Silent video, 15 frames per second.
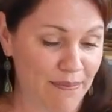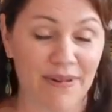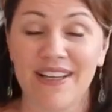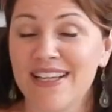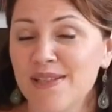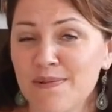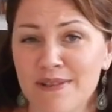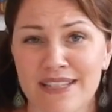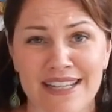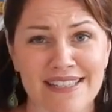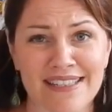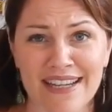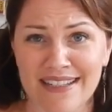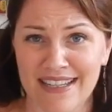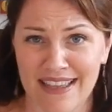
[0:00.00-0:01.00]
Plus we're
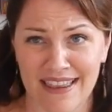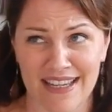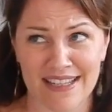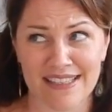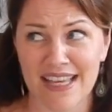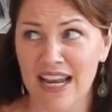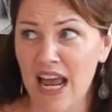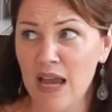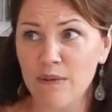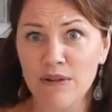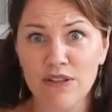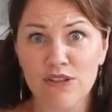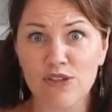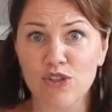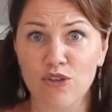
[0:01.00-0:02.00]
dissecting things. And I'm
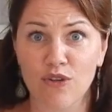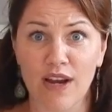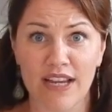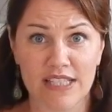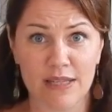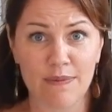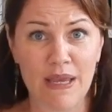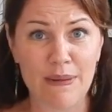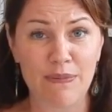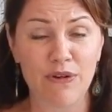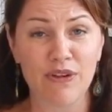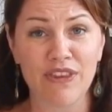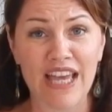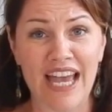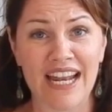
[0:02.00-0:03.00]
one of those crazy
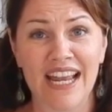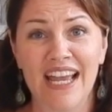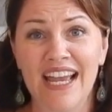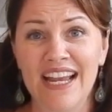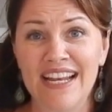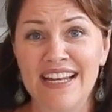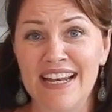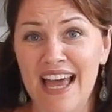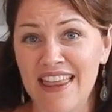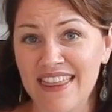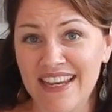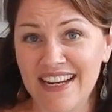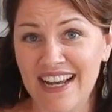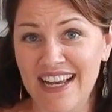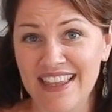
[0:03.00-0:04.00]
people that
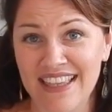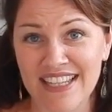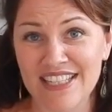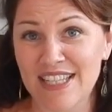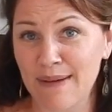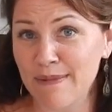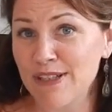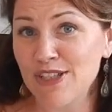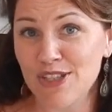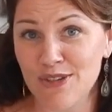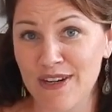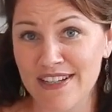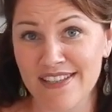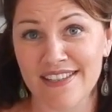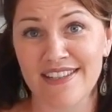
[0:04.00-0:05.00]
nothing, I think,
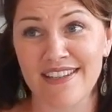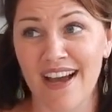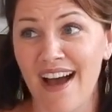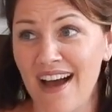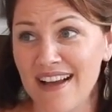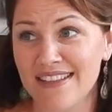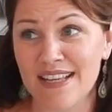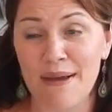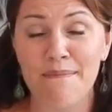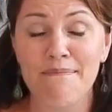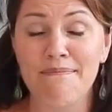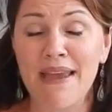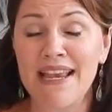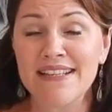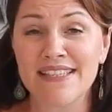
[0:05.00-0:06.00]
demonstrates God's
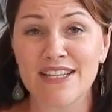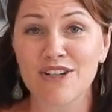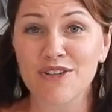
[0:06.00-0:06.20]
amazing